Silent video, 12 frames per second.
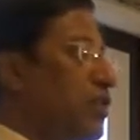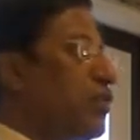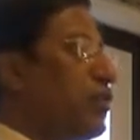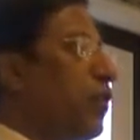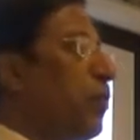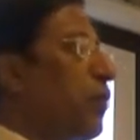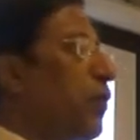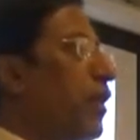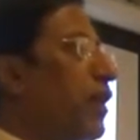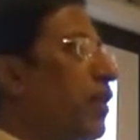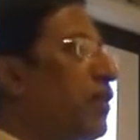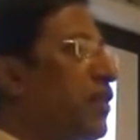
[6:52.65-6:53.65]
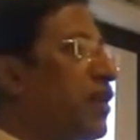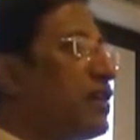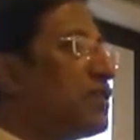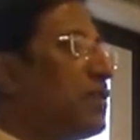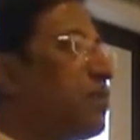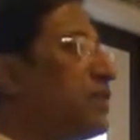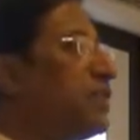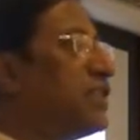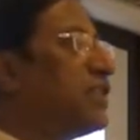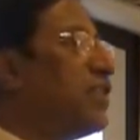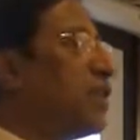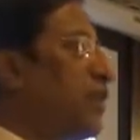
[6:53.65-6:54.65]
So you have provided 3 years
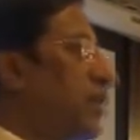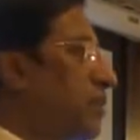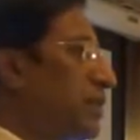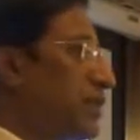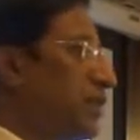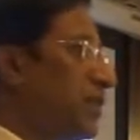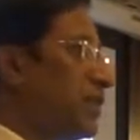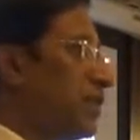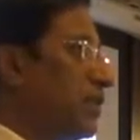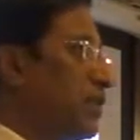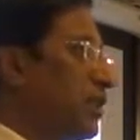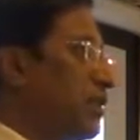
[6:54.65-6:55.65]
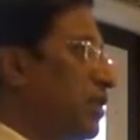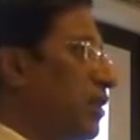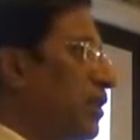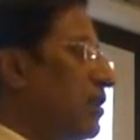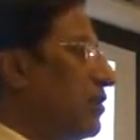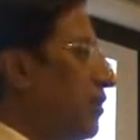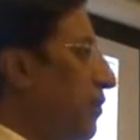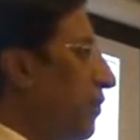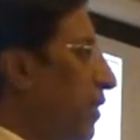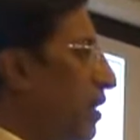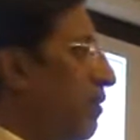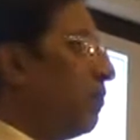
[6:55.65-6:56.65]
depreciation at 5%. So
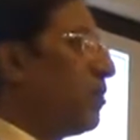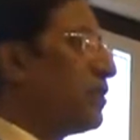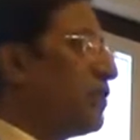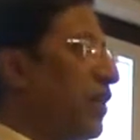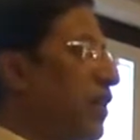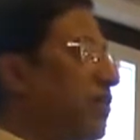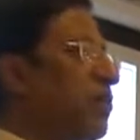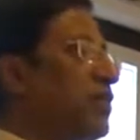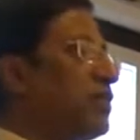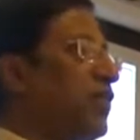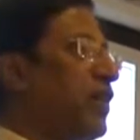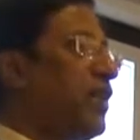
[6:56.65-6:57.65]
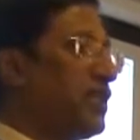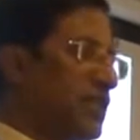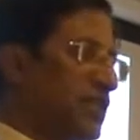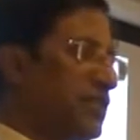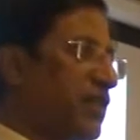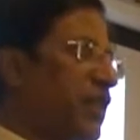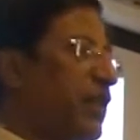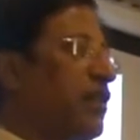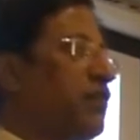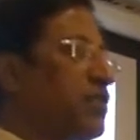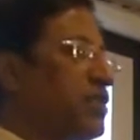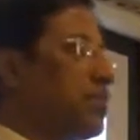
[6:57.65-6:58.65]
5 plus 5 plus 5, let's say straight
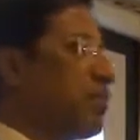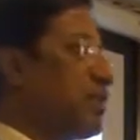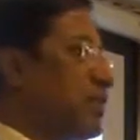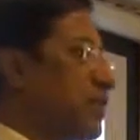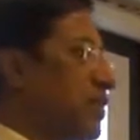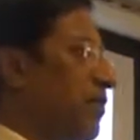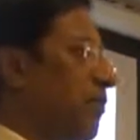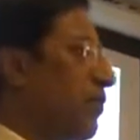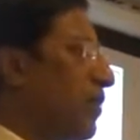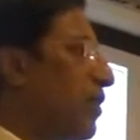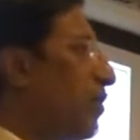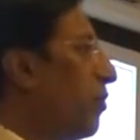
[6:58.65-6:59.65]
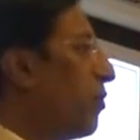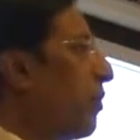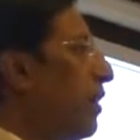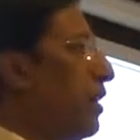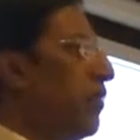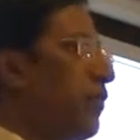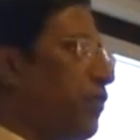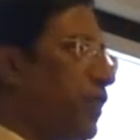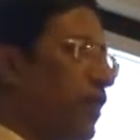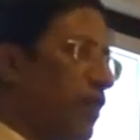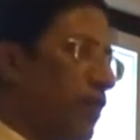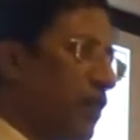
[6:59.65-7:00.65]
line for simplicity. You have provided
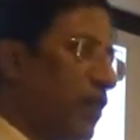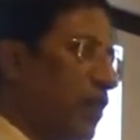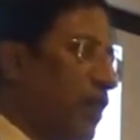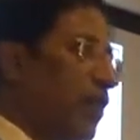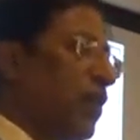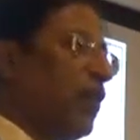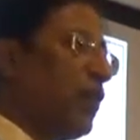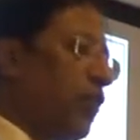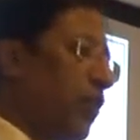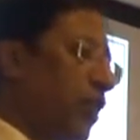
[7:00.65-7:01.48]
15. Your